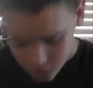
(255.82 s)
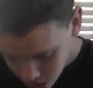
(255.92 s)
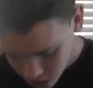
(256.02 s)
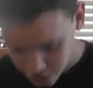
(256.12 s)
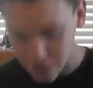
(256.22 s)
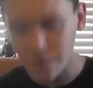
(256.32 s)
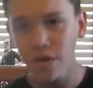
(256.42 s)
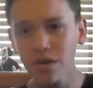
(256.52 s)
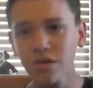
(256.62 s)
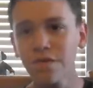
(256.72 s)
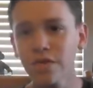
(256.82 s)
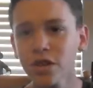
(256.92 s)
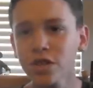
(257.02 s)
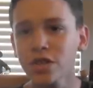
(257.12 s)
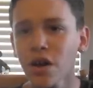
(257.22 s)
Yes, I finally
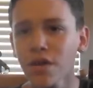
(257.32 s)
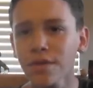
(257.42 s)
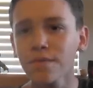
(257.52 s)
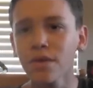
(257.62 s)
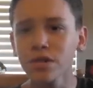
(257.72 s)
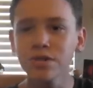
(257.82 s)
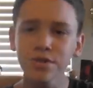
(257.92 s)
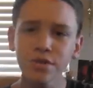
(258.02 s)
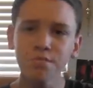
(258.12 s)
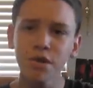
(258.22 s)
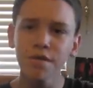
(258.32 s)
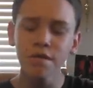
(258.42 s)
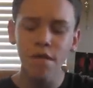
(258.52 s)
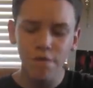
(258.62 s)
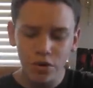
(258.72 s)
finished all the Wrong Turn
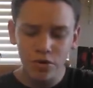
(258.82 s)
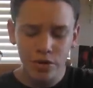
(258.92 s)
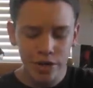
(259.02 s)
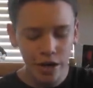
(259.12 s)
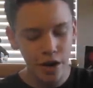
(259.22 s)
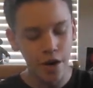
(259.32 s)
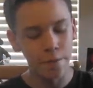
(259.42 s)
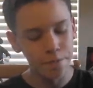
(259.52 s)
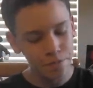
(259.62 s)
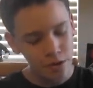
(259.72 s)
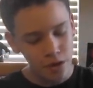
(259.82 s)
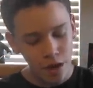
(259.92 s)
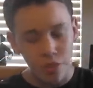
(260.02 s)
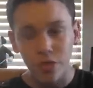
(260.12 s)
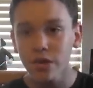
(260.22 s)
movie reviews.
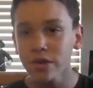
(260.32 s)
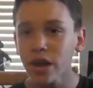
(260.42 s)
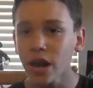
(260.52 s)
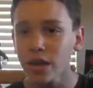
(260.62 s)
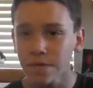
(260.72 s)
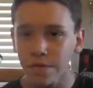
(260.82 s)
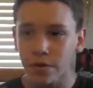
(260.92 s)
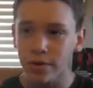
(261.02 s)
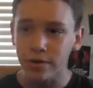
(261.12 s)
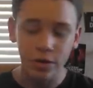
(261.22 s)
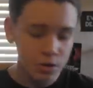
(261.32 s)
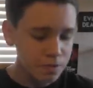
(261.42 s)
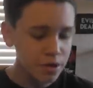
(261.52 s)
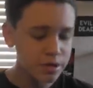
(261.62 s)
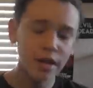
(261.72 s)
Thank you guys for
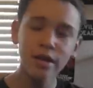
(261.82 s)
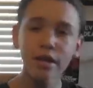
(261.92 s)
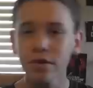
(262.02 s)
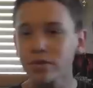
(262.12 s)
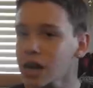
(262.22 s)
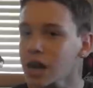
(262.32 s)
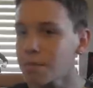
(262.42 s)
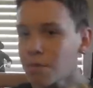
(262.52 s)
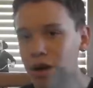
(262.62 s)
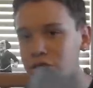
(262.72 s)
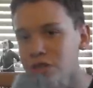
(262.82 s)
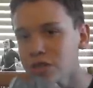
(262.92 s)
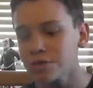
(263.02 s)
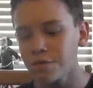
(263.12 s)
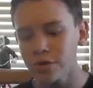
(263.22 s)
taking your time watching
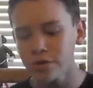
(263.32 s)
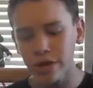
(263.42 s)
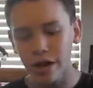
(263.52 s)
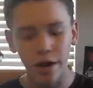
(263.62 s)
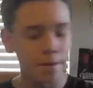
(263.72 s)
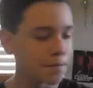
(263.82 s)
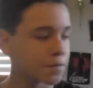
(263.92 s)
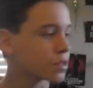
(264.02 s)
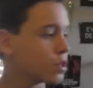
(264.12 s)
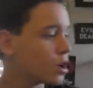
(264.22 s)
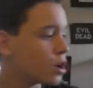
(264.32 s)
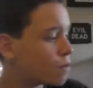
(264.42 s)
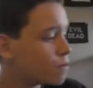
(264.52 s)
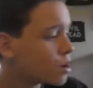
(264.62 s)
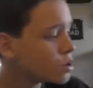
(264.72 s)
these reviews.
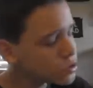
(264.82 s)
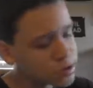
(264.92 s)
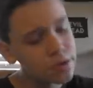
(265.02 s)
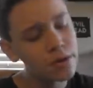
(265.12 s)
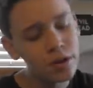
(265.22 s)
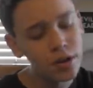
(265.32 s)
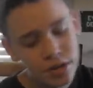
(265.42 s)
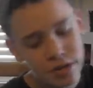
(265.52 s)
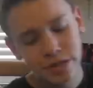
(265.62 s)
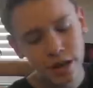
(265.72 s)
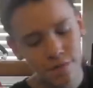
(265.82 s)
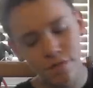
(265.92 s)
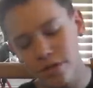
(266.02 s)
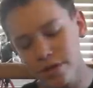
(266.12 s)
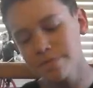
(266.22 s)
Wrong Turn is
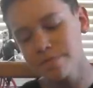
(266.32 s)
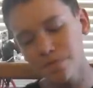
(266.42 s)
definitely